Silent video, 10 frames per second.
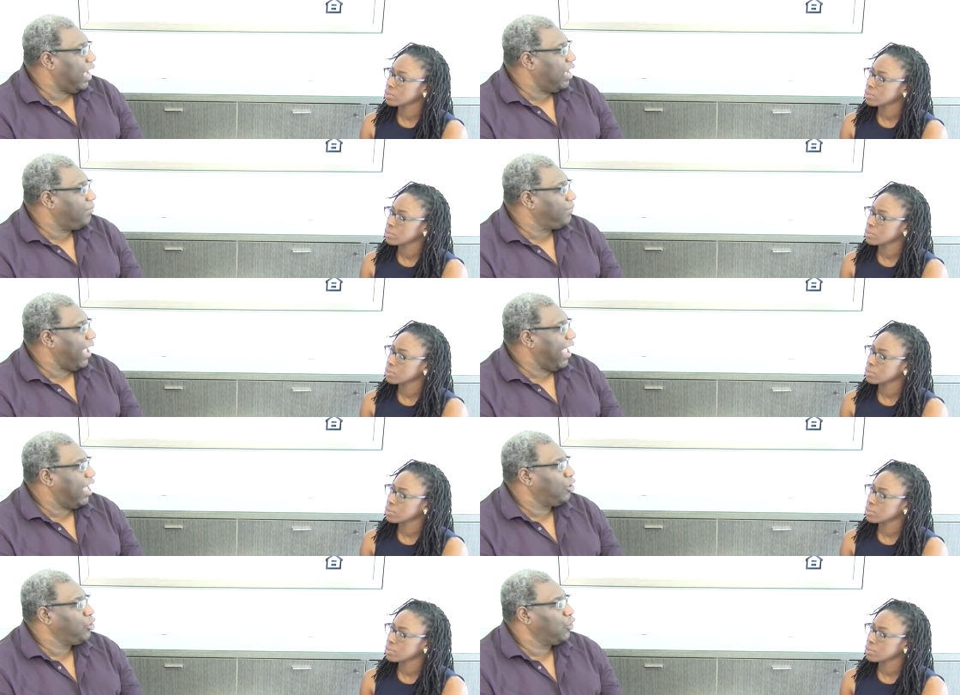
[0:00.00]
Speaker 1: um,
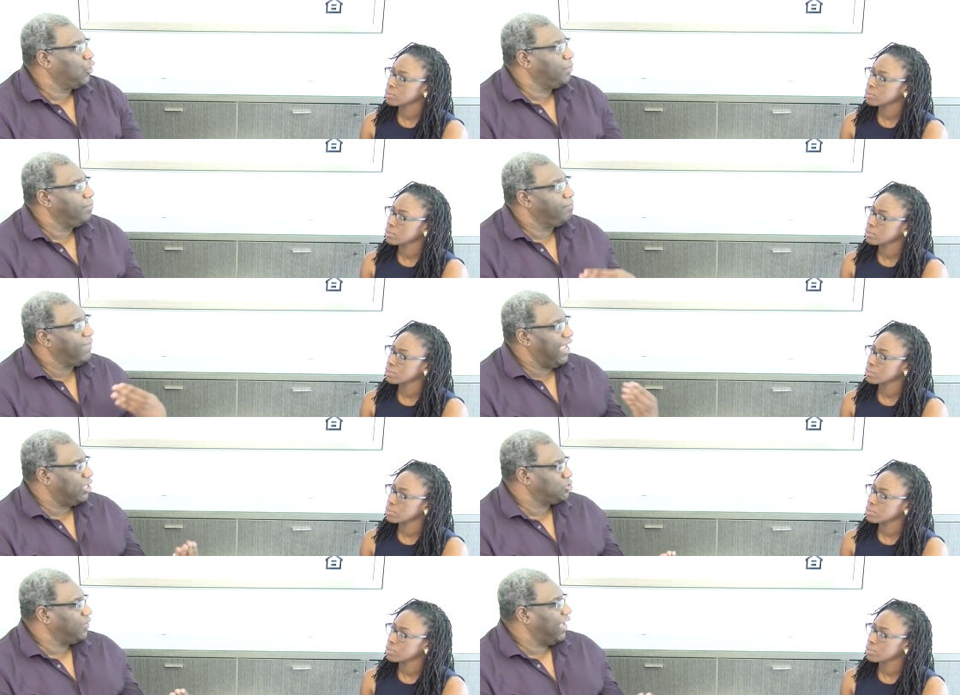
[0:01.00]
how your
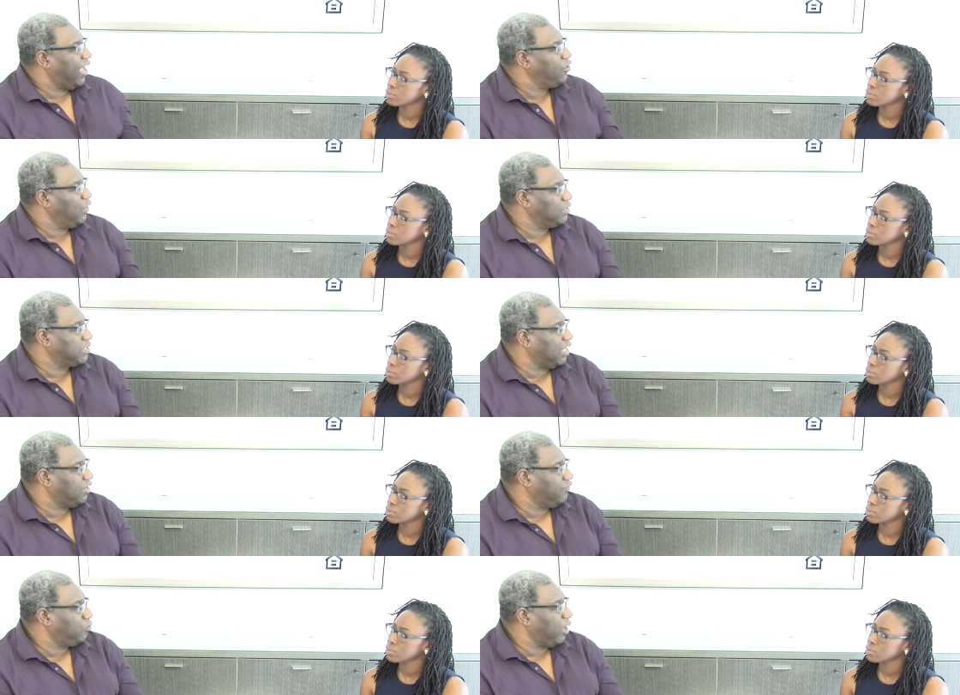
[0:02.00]
management, how your
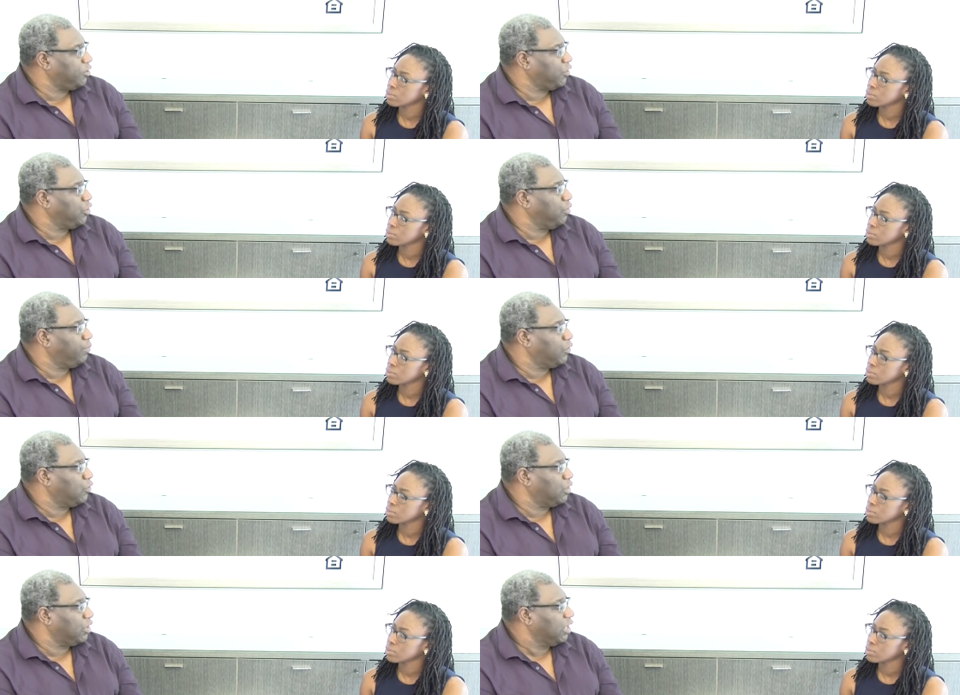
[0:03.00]
executive director and your
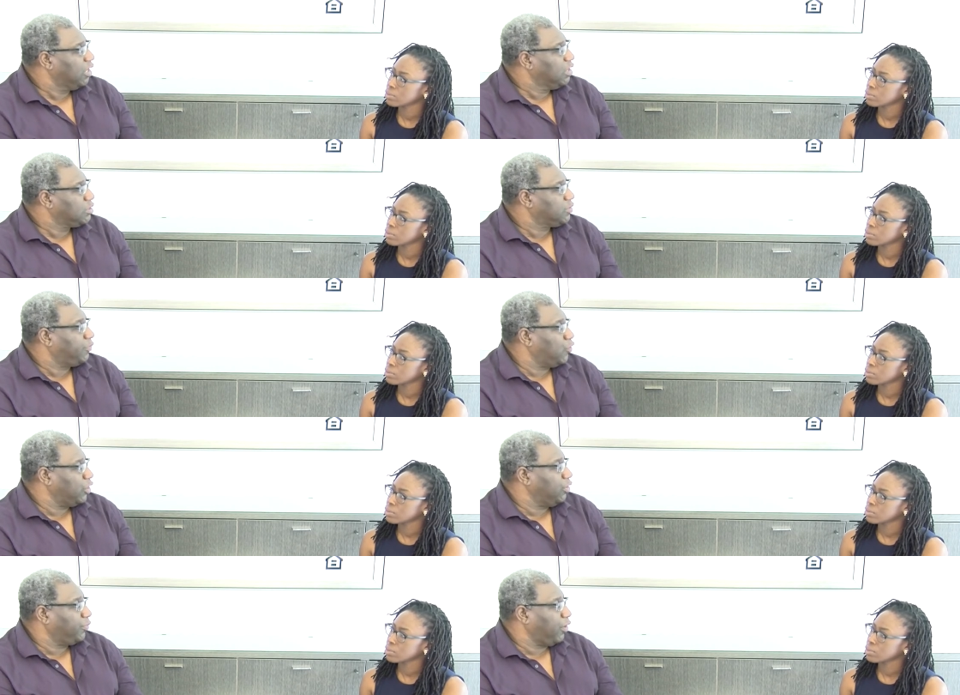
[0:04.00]
board
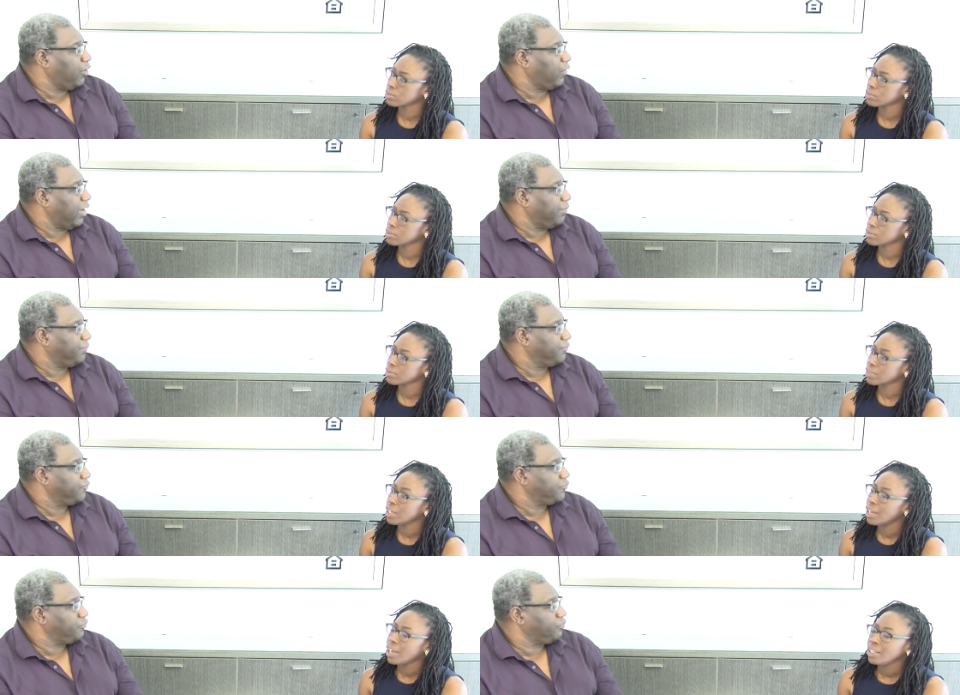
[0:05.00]
support your program?
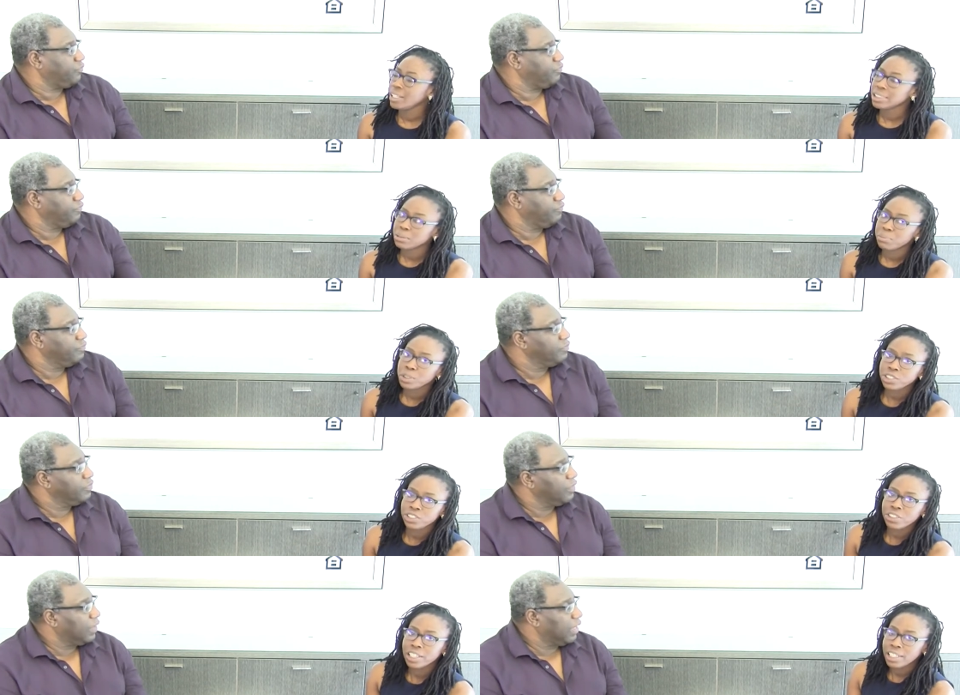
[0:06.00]
Speaker 2: Yes,
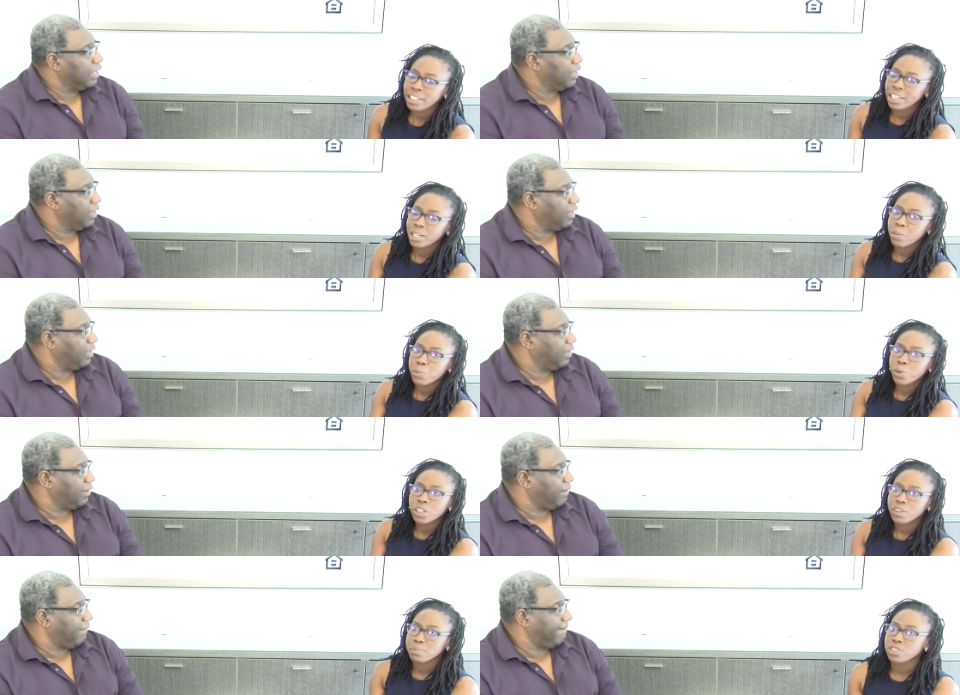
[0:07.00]
Mr. Lundy and our Board
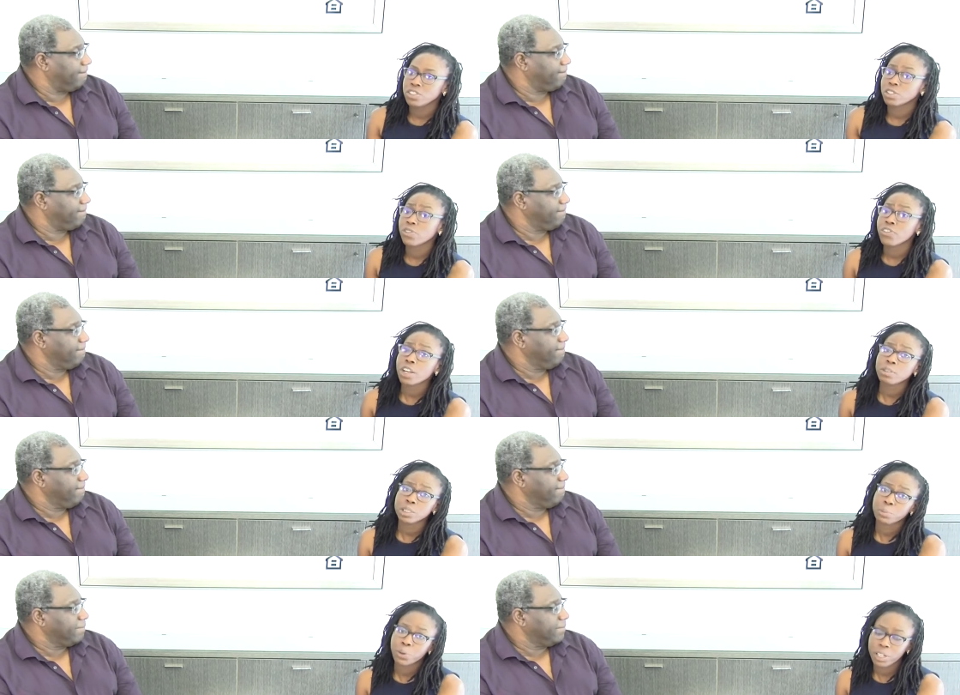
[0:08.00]
of Commissioners are very
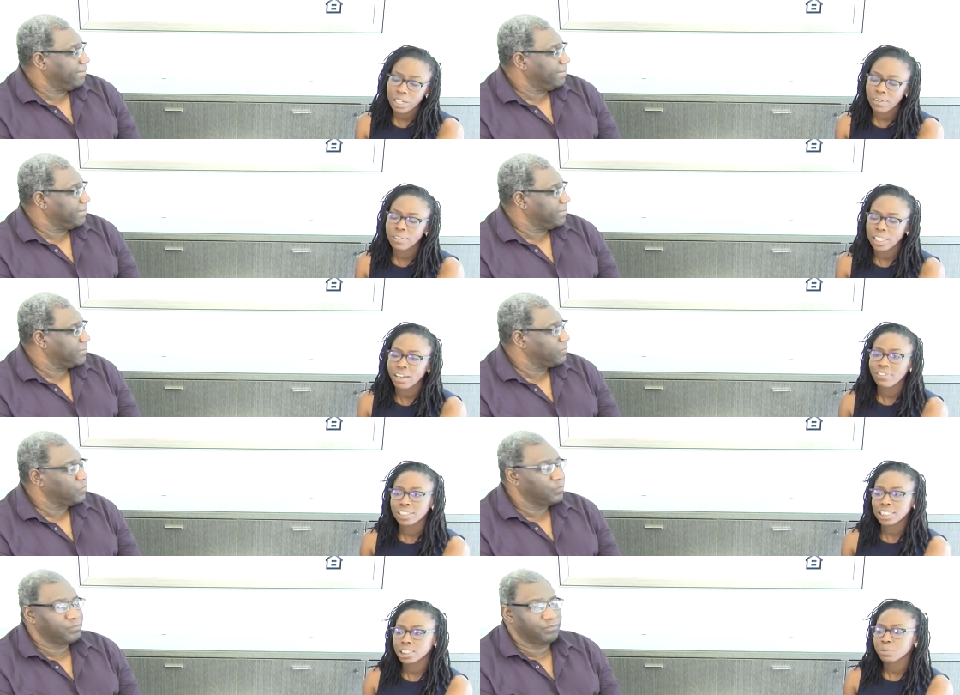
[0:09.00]
supportive of the
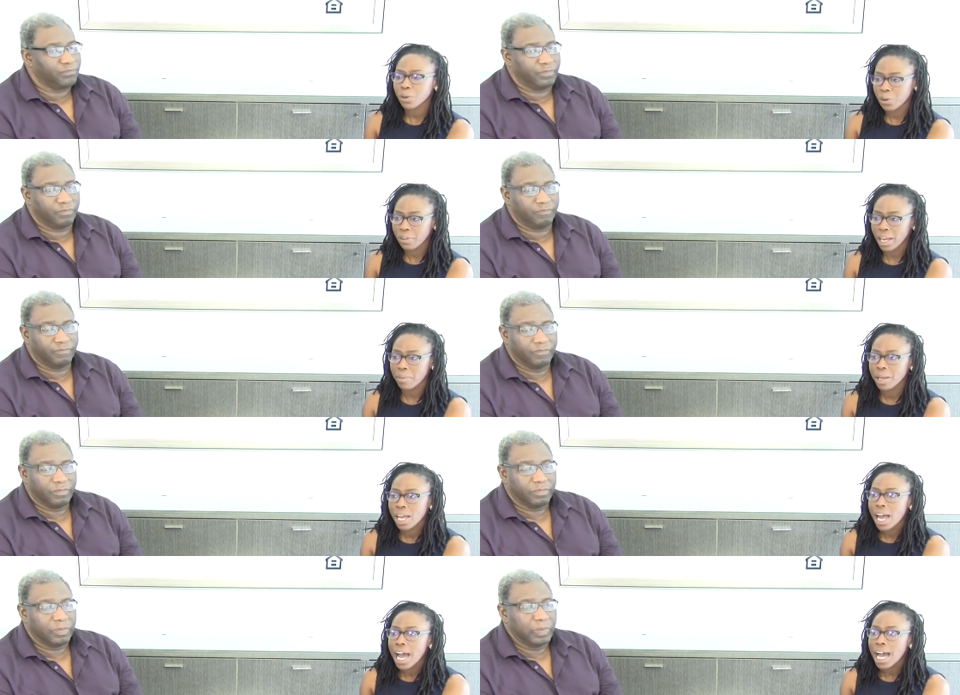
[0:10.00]
FSS program.
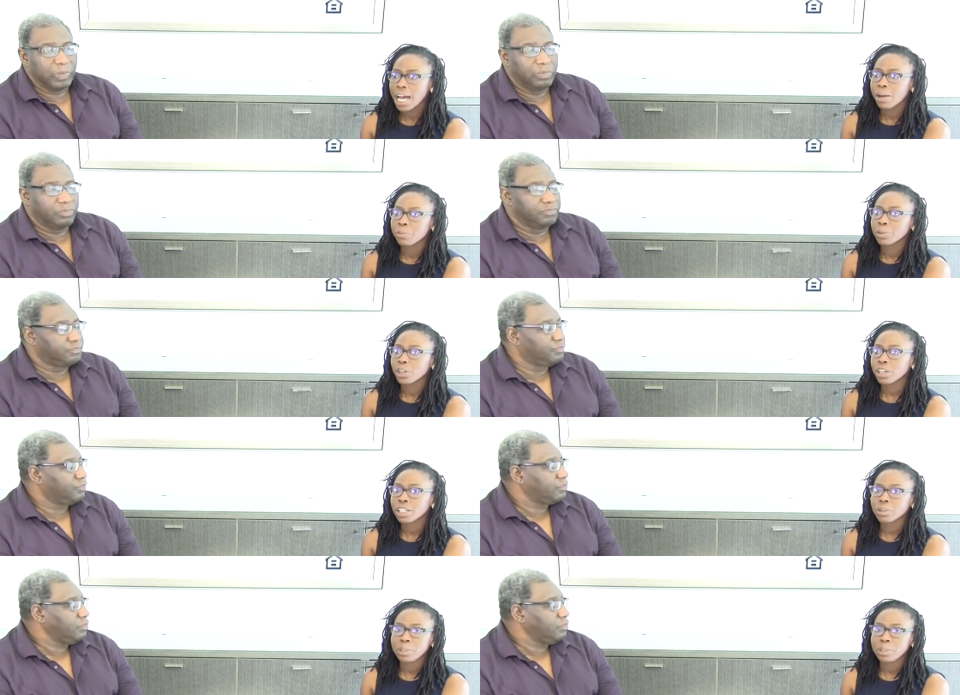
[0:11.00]
Um, currently,